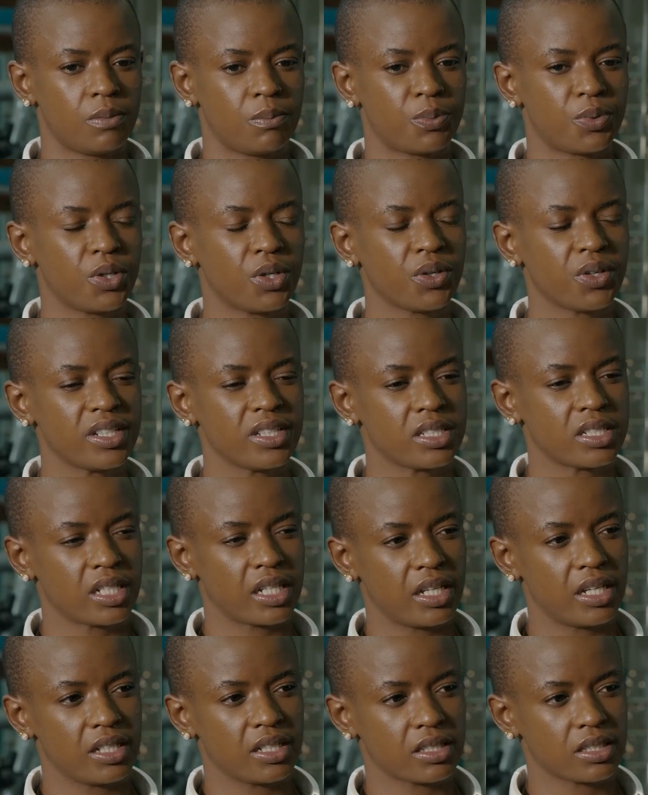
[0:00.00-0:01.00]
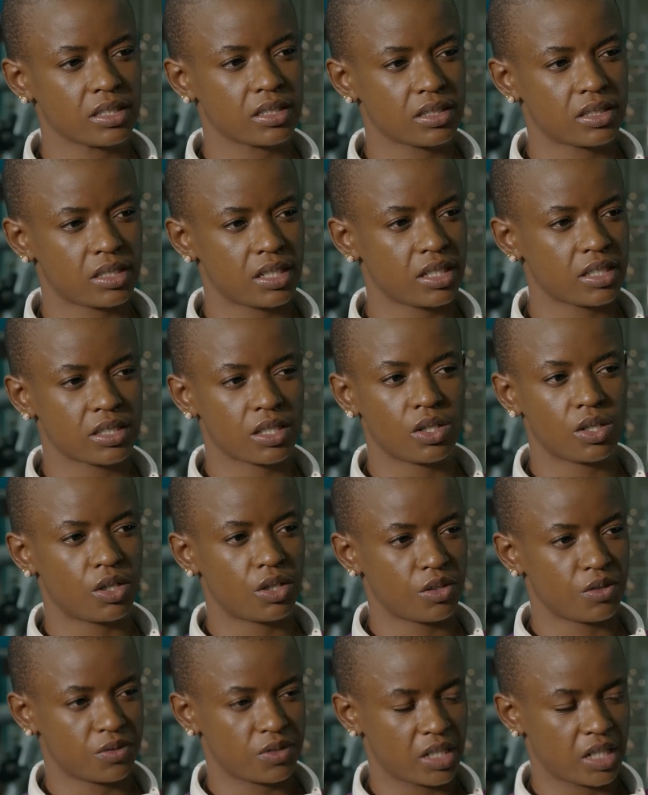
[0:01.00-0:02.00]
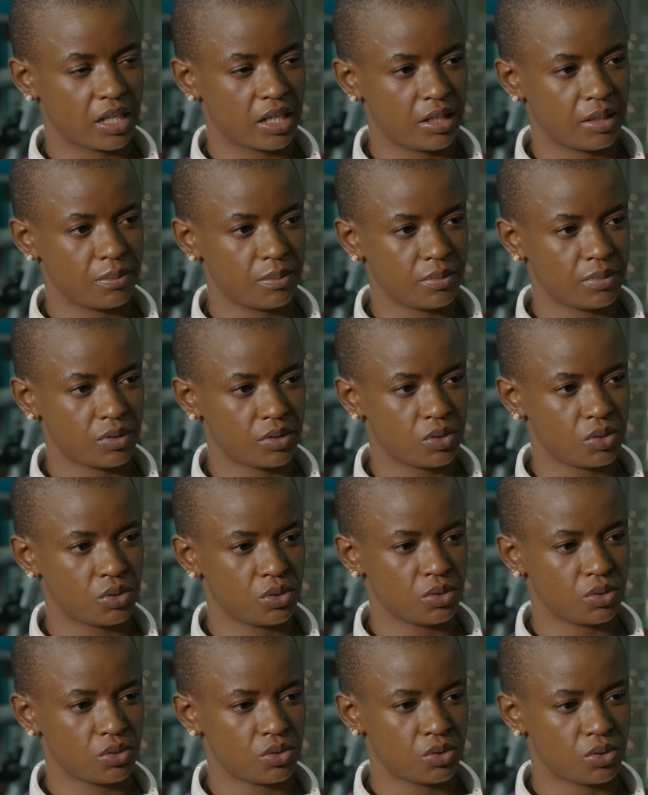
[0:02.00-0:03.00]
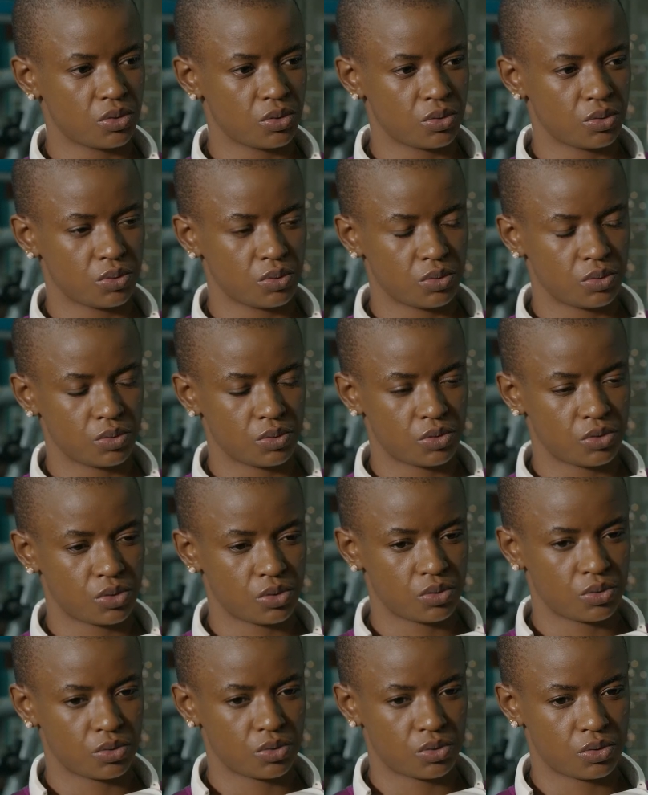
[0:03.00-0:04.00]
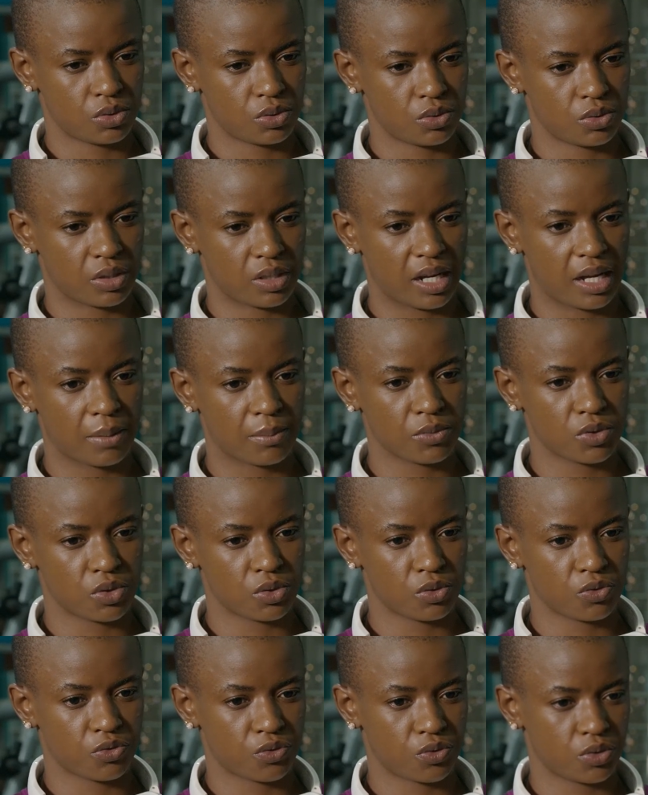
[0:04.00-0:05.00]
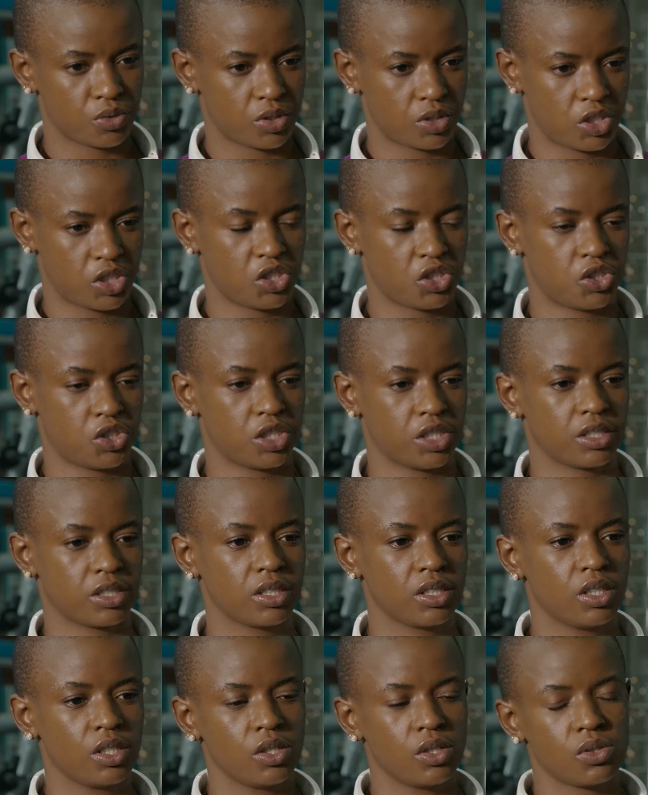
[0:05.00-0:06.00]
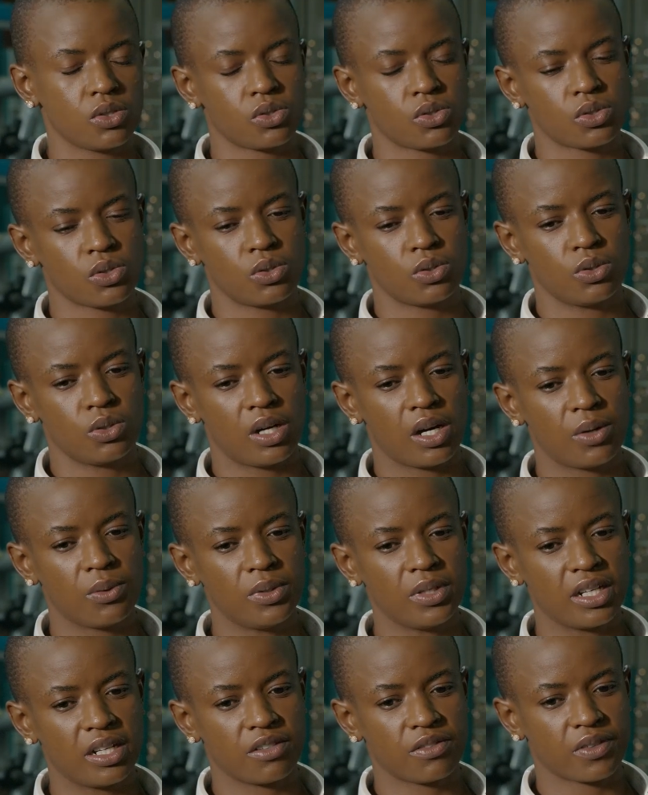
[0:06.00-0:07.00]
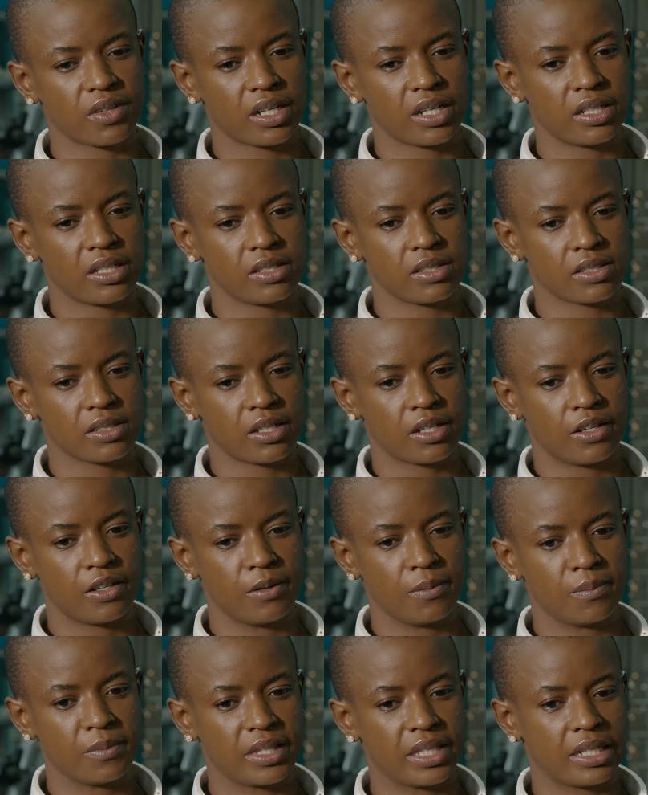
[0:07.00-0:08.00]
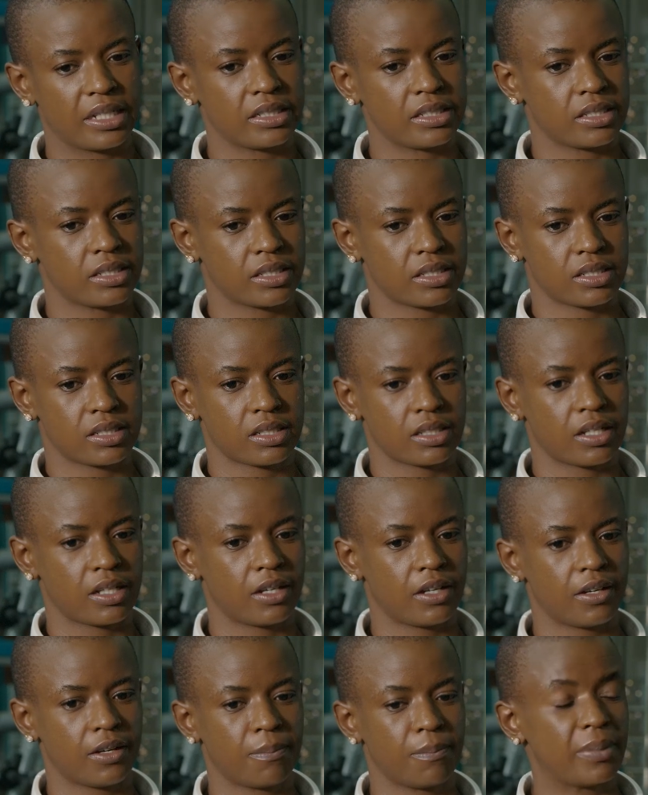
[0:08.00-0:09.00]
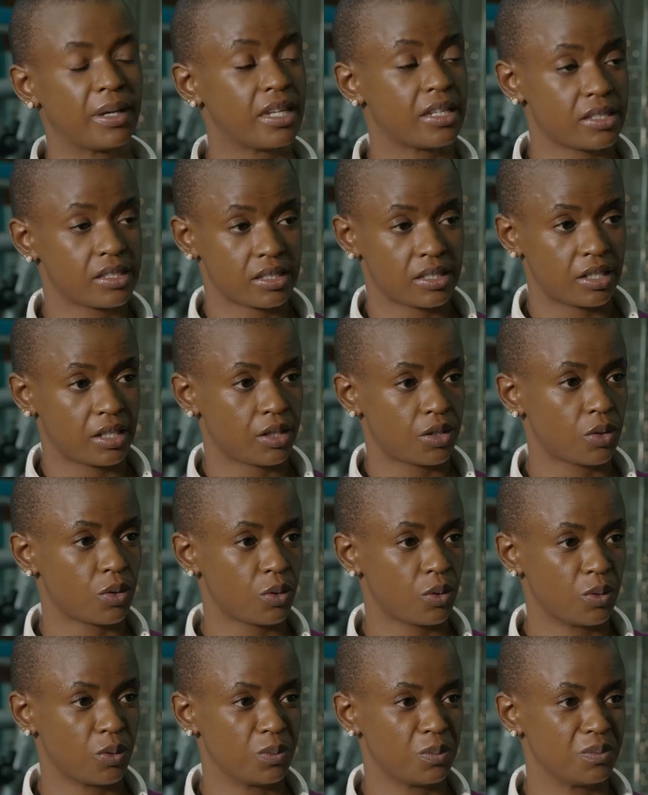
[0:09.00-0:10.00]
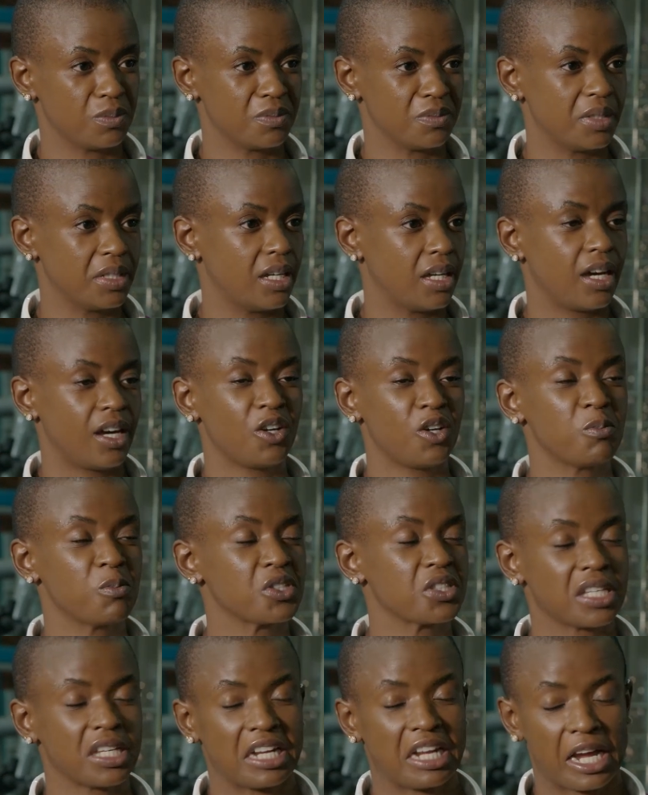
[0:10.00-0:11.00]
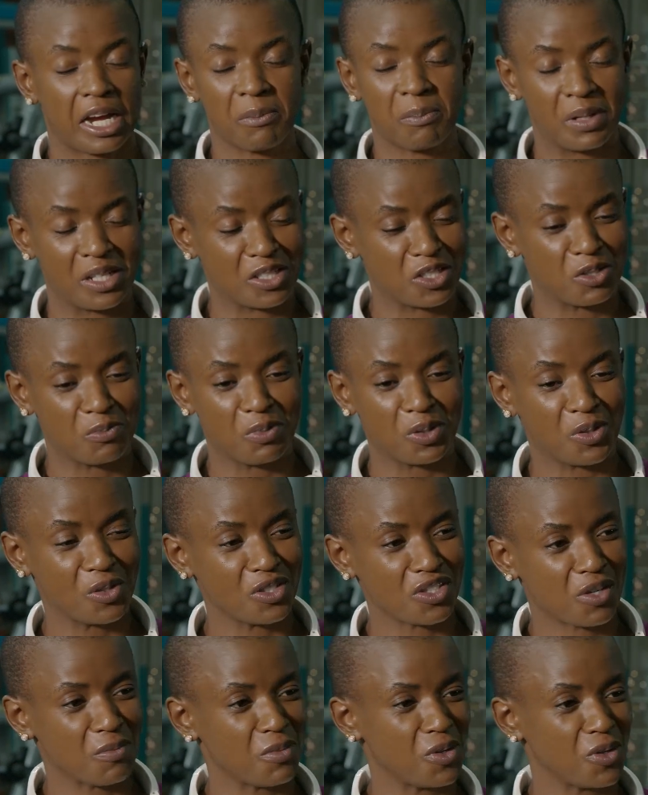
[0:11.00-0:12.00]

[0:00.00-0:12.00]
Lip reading: progress takes a lot of time to come to fruition. So I would advise that person at home, I almost say the young person because I'm